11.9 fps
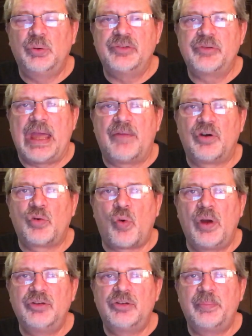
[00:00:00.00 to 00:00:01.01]
who is ever
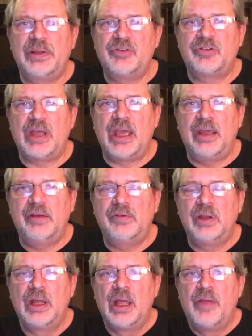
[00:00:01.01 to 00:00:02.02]
going to be saved,